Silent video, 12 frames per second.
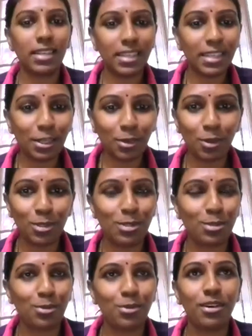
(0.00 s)
reading
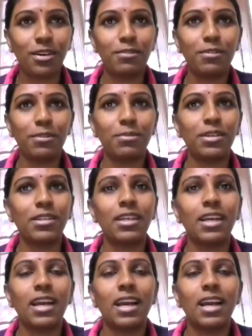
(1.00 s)
also from her,